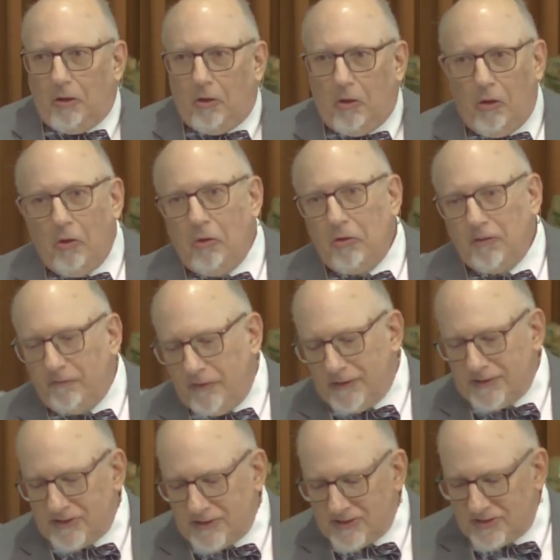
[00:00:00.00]
All of
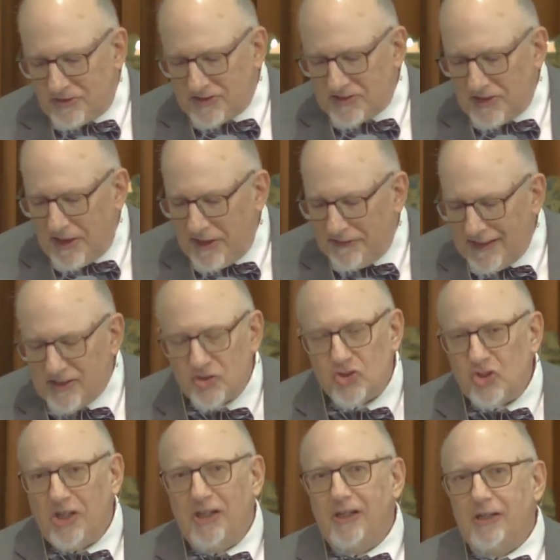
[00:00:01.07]
this is to say that
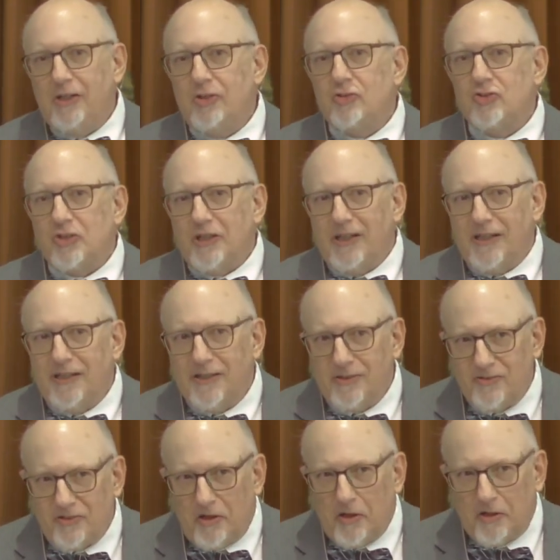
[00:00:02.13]
change is a